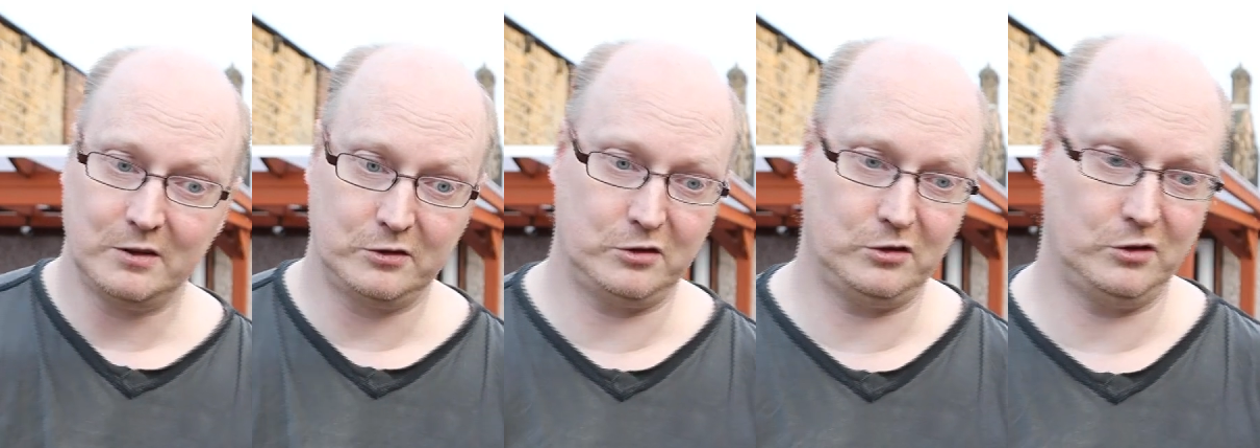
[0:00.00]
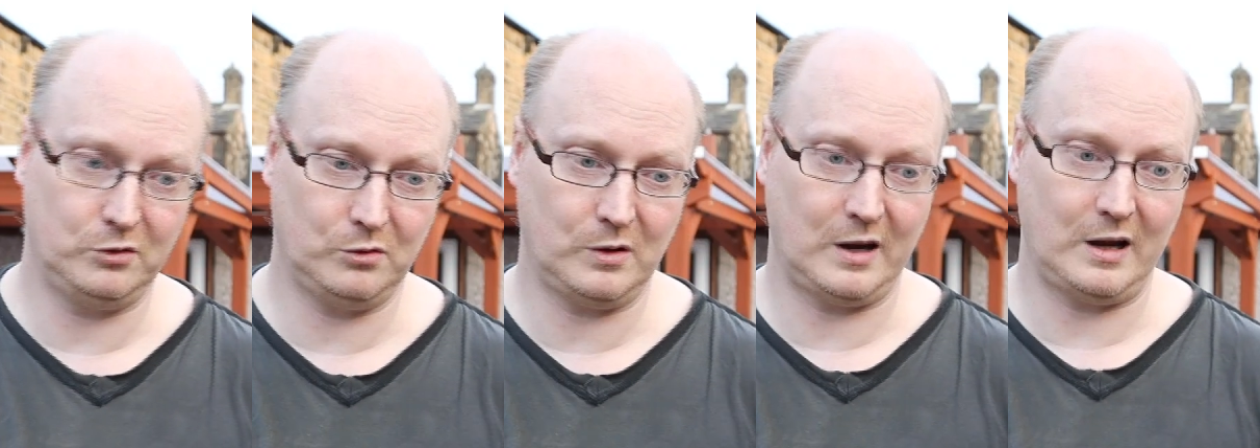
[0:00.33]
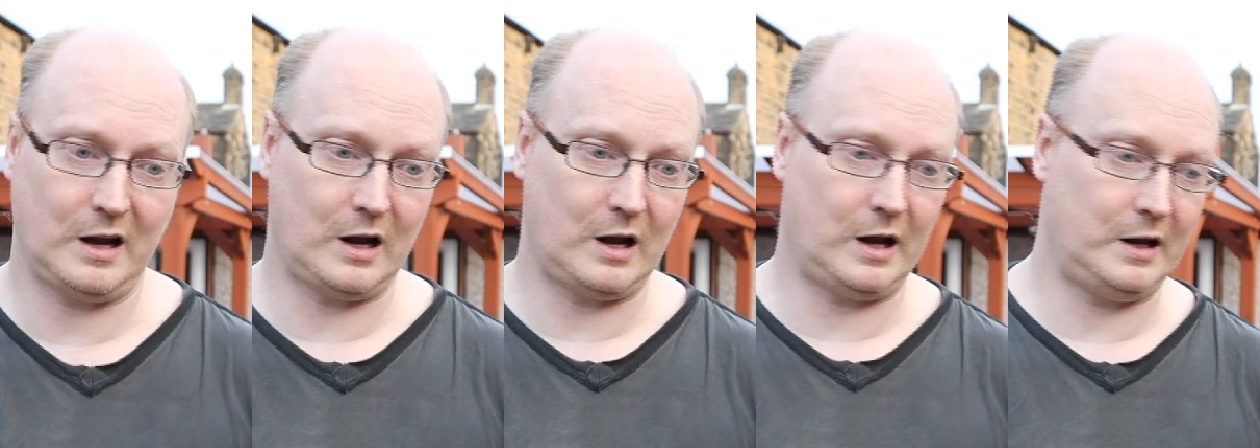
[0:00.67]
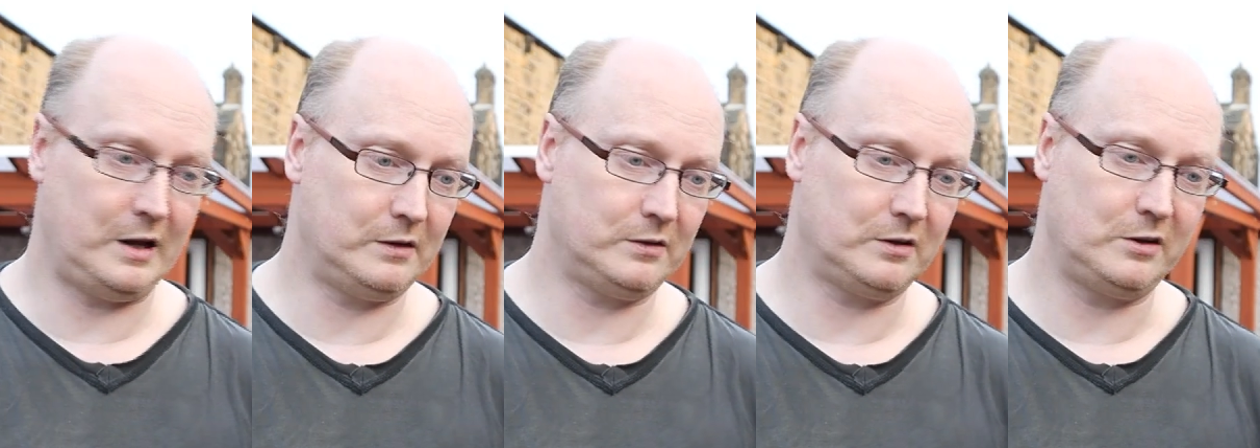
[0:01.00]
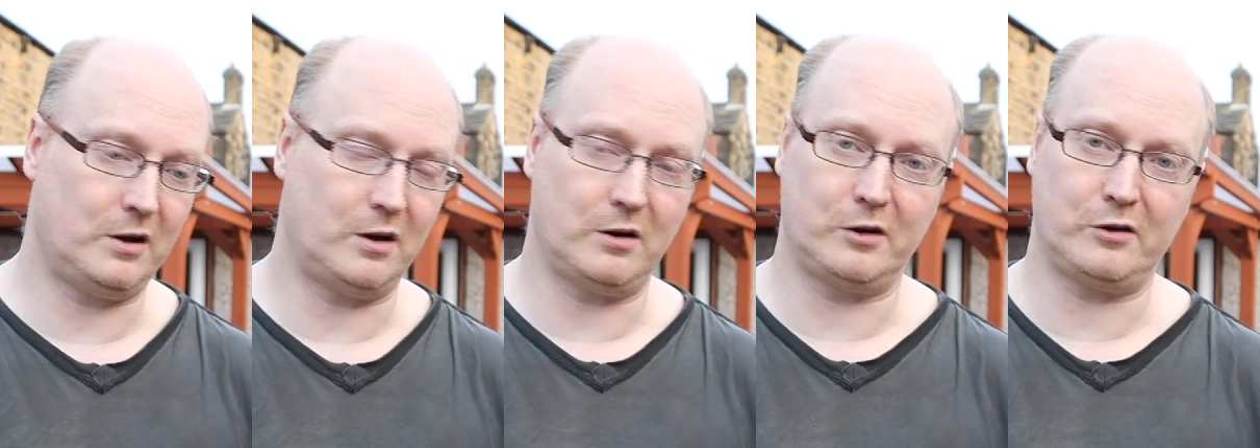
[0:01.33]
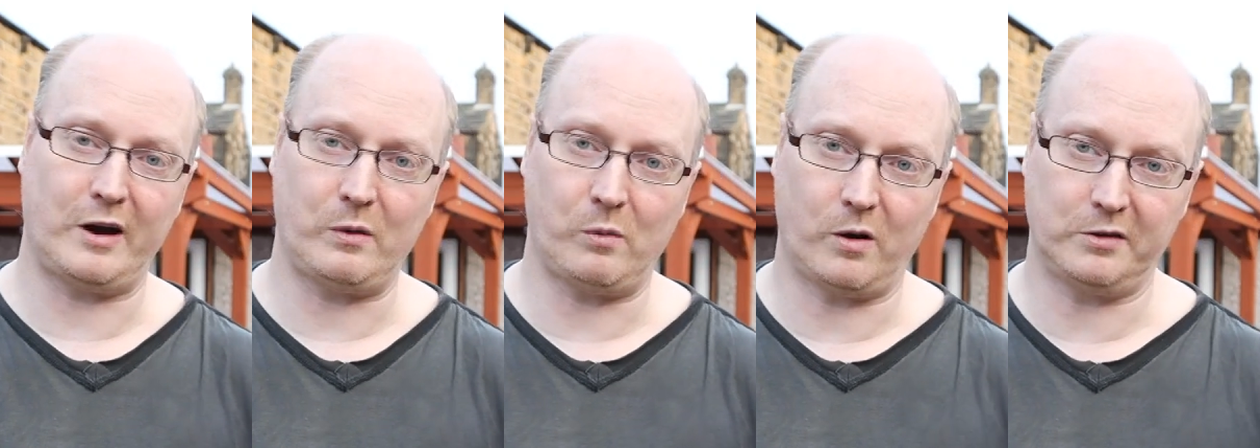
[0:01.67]
to you know, a
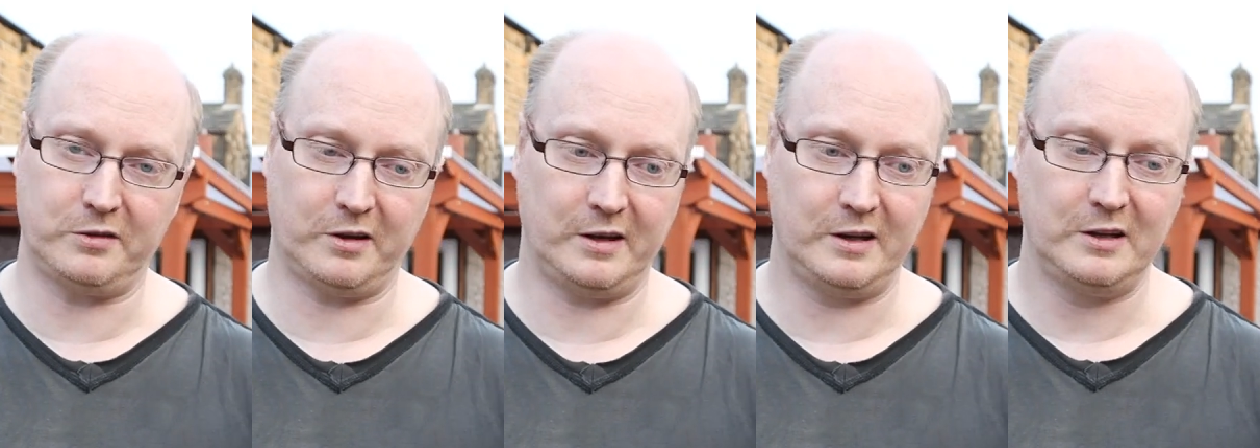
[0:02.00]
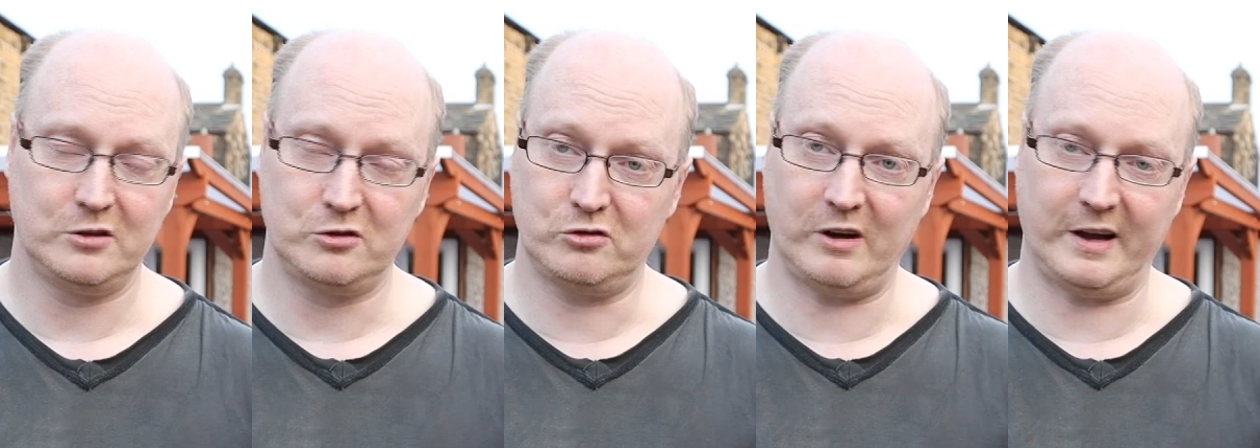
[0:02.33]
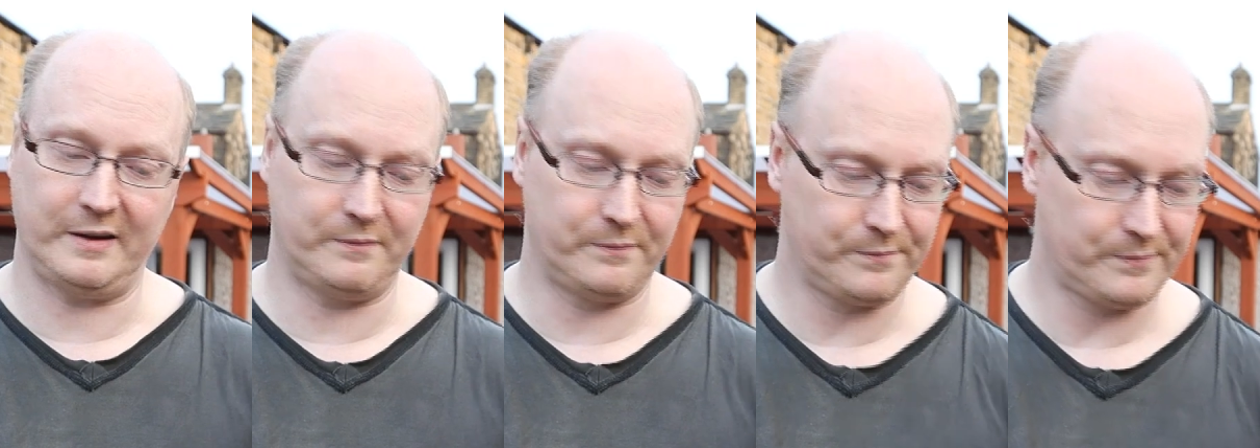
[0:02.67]
grey water drain.